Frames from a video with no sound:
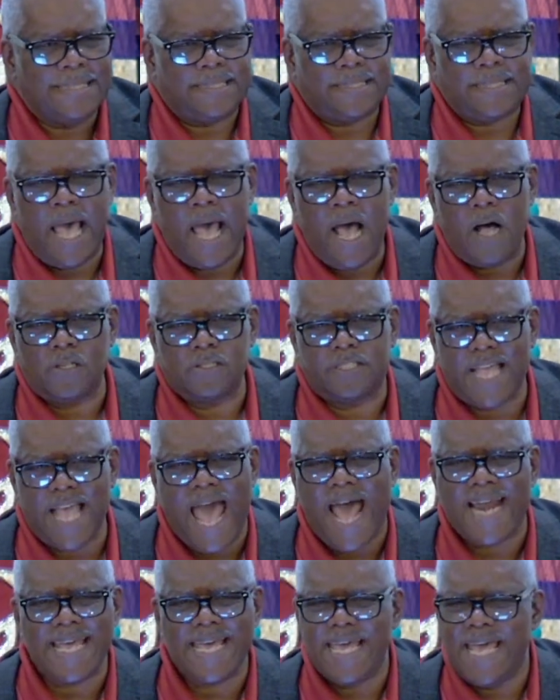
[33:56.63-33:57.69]
tell
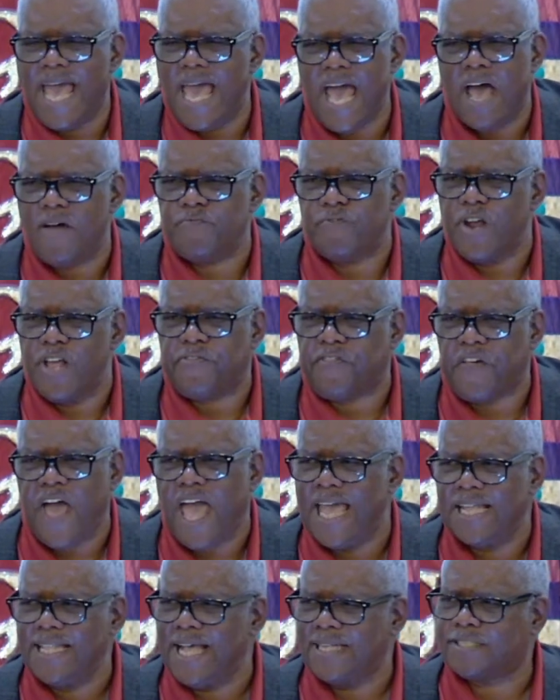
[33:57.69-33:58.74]
daddy
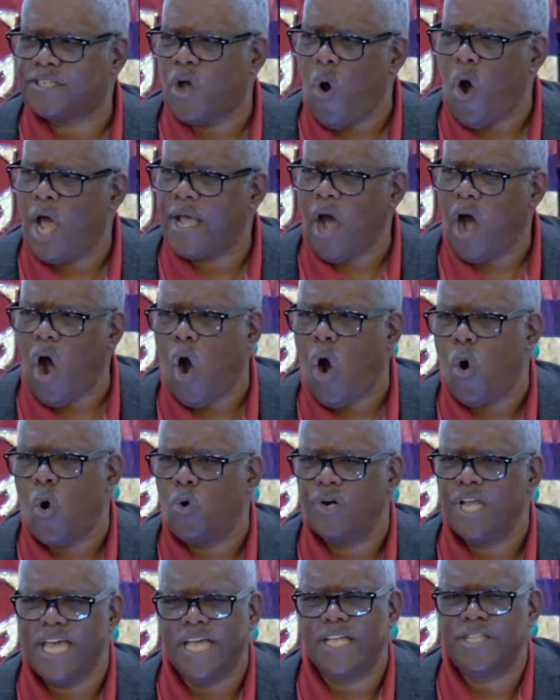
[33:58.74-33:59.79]
everything that's going
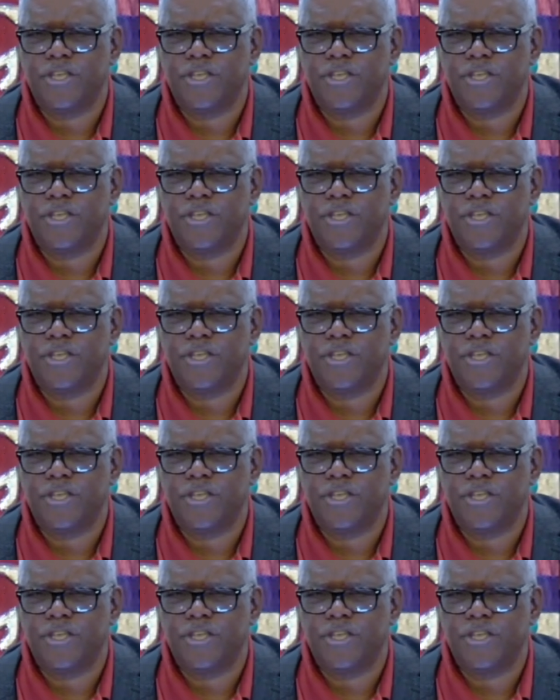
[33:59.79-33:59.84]
on in